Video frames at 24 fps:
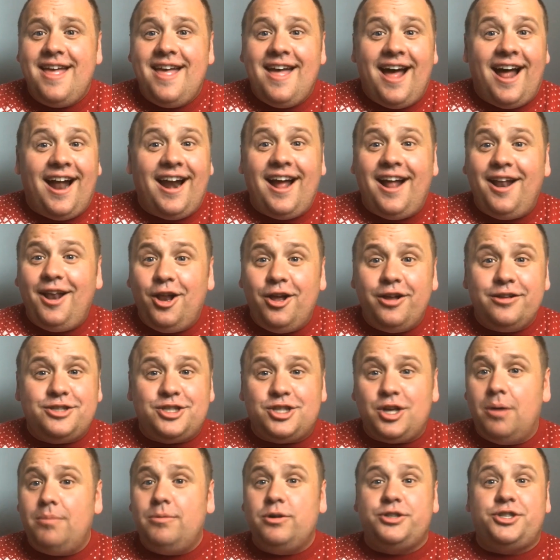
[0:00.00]
And I learned
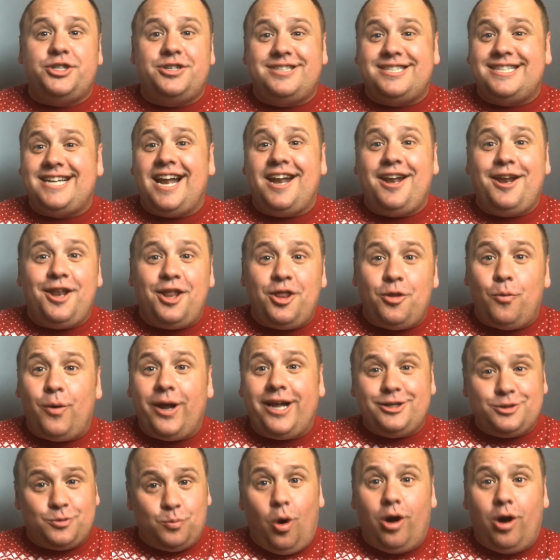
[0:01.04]
so much just standing in the
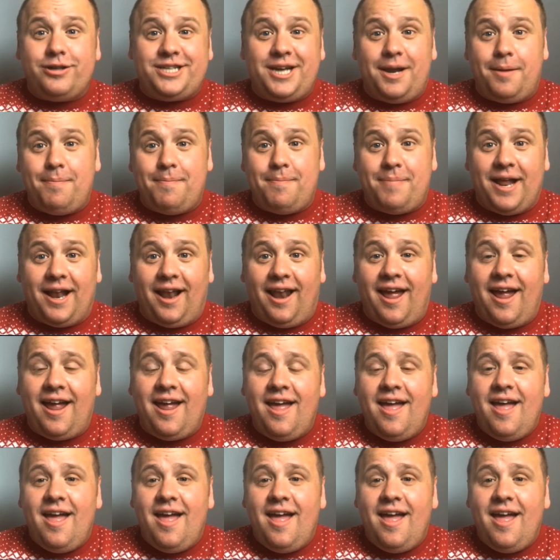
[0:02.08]
wings watching Billy.